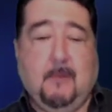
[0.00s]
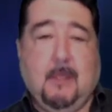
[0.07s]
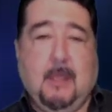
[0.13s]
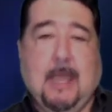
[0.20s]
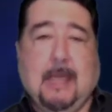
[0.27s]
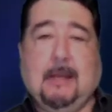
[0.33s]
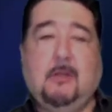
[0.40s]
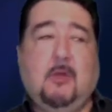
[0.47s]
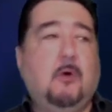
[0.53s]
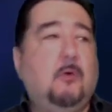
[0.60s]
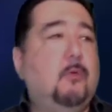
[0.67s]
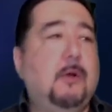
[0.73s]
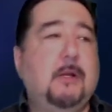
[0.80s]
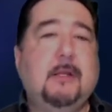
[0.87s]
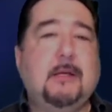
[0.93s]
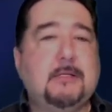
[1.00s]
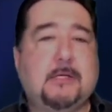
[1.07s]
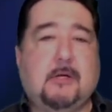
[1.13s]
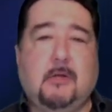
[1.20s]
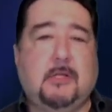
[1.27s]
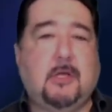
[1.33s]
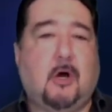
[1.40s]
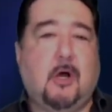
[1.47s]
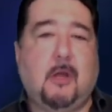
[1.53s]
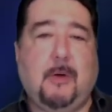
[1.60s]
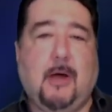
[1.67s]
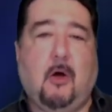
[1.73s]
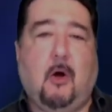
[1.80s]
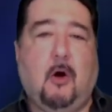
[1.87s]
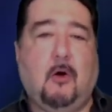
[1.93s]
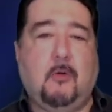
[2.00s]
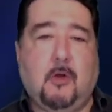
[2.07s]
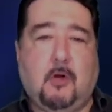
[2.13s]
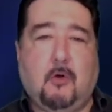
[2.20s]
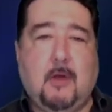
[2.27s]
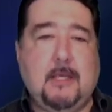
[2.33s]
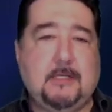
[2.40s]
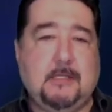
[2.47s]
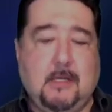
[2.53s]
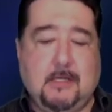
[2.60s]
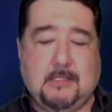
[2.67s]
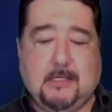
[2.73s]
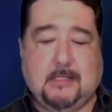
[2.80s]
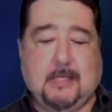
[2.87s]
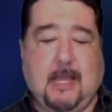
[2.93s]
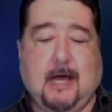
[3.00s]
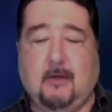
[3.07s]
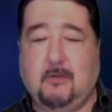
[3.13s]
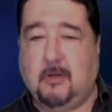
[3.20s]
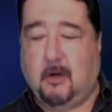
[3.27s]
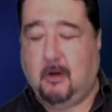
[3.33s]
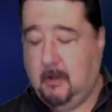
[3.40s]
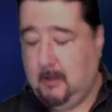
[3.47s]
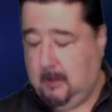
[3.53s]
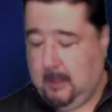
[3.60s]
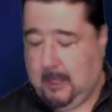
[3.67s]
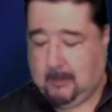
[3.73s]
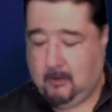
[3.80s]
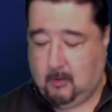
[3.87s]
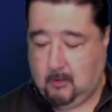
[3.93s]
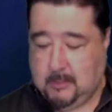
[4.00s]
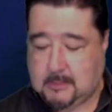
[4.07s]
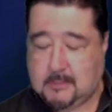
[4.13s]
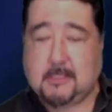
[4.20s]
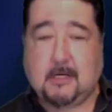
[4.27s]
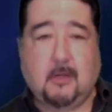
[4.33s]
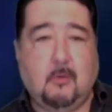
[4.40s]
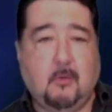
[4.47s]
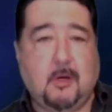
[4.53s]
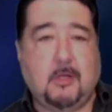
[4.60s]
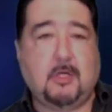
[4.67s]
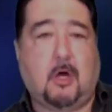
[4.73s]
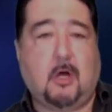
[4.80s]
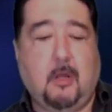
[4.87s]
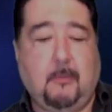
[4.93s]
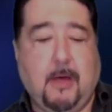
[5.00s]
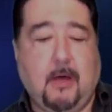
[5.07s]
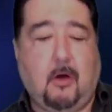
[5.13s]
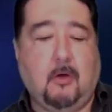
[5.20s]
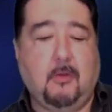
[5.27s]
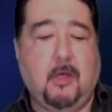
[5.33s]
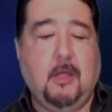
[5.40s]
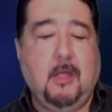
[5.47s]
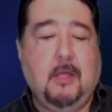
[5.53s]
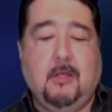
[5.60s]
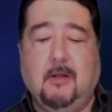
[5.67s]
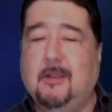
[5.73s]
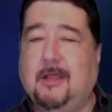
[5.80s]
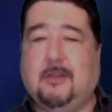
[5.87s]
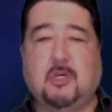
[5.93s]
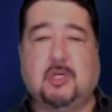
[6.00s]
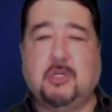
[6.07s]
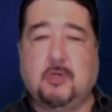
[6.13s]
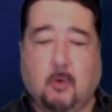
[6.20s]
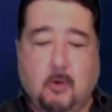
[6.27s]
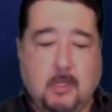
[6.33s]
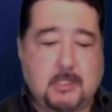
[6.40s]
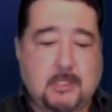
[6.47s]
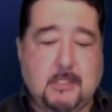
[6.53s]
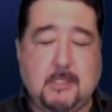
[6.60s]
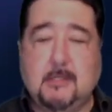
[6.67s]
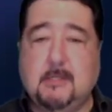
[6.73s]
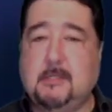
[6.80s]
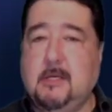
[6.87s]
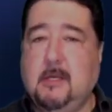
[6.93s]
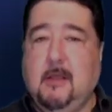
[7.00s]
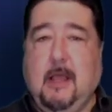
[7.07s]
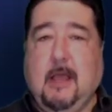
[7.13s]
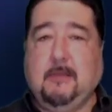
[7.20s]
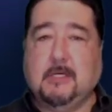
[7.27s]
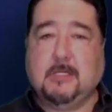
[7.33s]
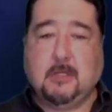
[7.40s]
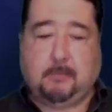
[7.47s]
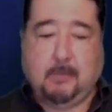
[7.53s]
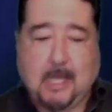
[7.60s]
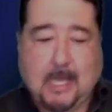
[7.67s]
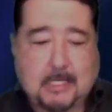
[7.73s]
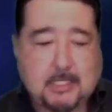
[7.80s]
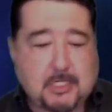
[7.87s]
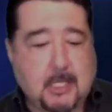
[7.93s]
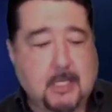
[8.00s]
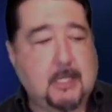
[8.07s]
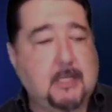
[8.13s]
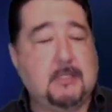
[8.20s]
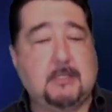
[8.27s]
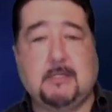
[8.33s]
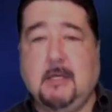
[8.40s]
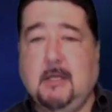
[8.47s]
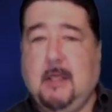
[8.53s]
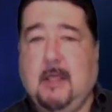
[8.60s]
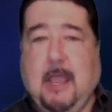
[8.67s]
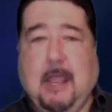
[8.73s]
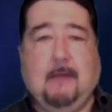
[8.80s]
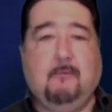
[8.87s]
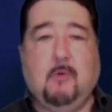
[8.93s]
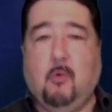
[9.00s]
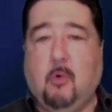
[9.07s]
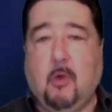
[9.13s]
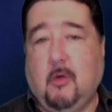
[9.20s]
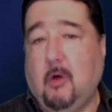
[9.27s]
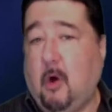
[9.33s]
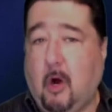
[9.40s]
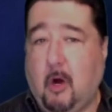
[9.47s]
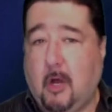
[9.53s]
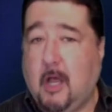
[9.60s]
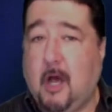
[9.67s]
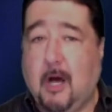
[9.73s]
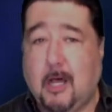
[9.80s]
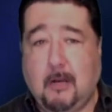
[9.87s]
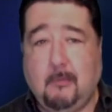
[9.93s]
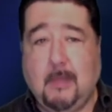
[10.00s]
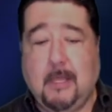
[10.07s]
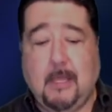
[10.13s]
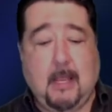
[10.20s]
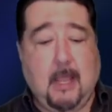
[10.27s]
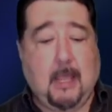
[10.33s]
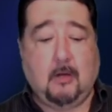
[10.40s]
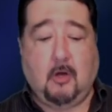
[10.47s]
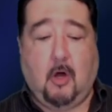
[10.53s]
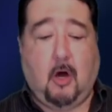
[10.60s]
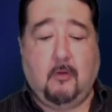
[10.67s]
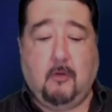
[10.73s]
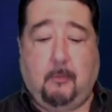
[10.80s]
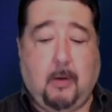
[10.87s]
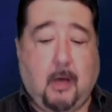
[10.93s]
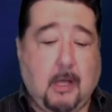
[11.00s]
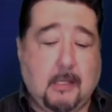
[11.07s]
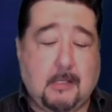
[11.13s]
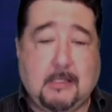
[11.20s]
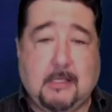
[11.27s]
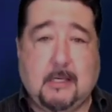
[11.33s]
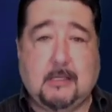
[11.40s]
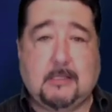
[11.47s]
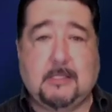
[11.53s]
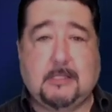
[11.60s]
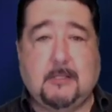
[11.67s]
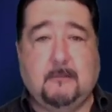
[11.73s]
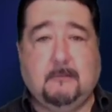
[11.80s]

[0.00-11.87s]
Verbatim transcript: And I don't want to necessarily talk about all the craziness that's out there. I don't necessarily want to talk about all the, you know, like the shortages and the supply chains and our economy and all the politics.